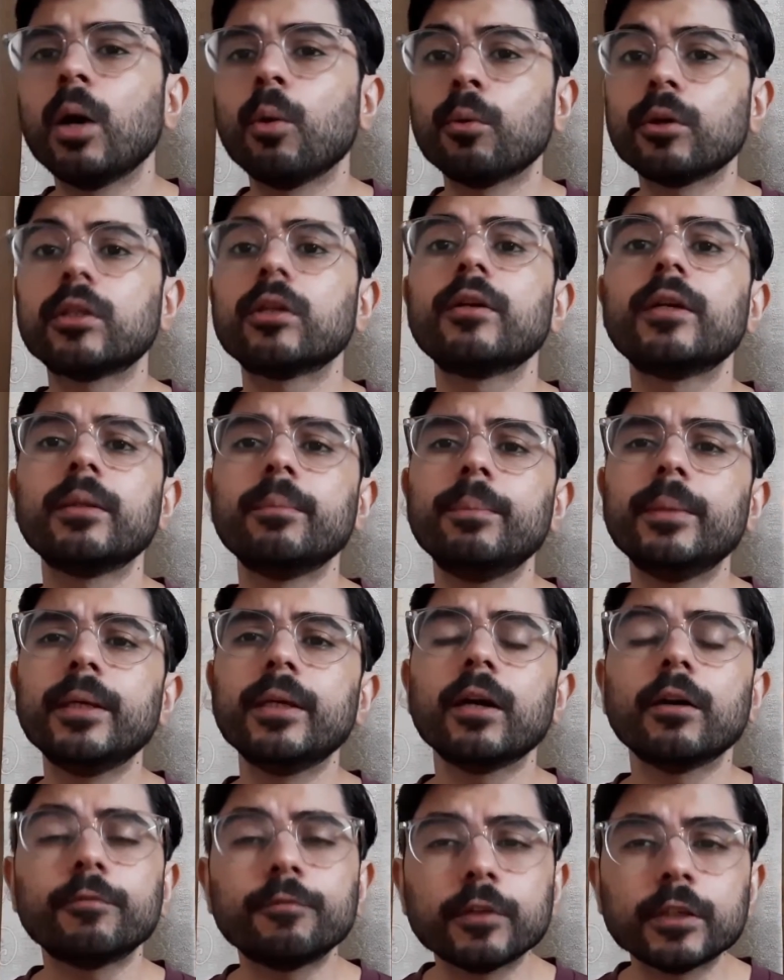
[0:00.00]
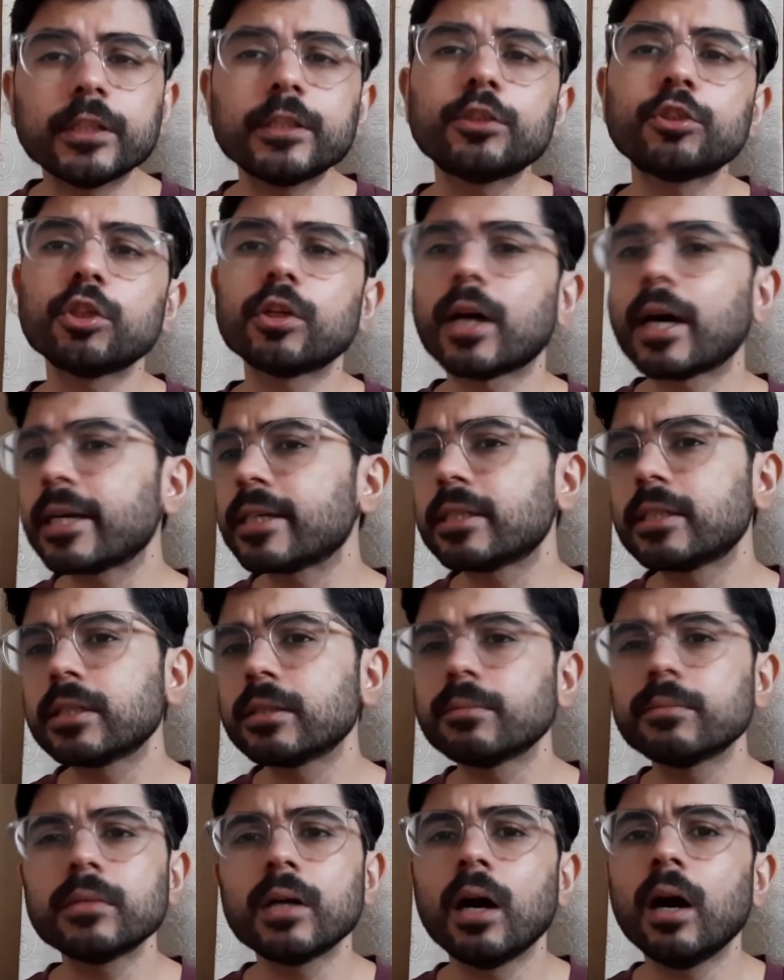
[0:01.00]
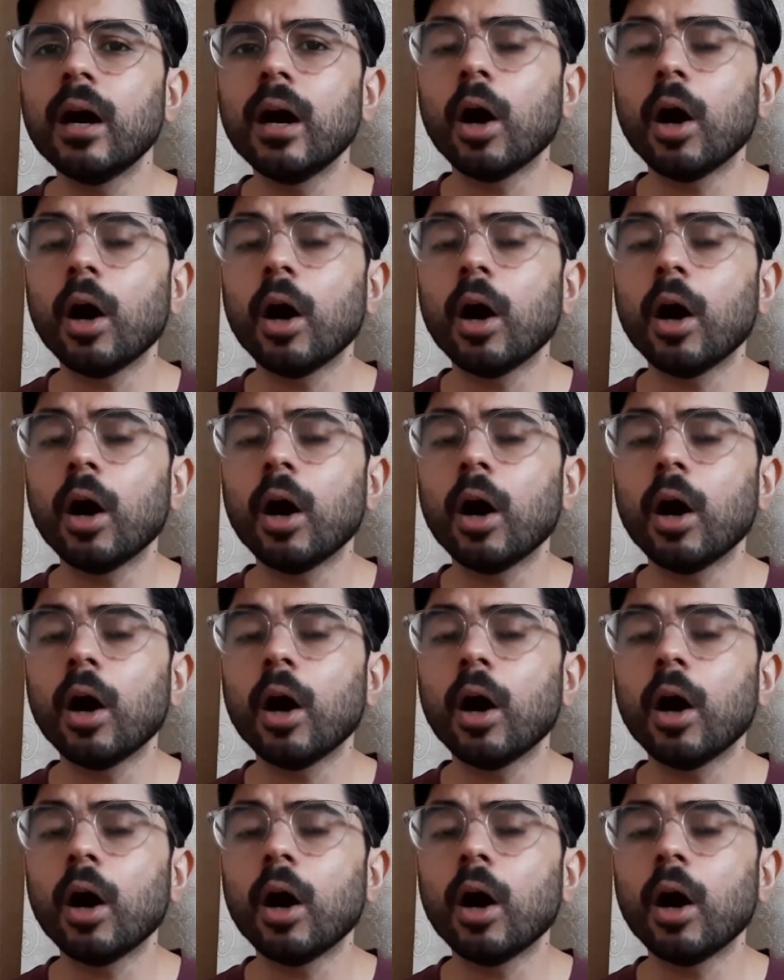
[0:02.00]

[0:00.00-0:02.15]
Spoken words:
whether it be a furniture item,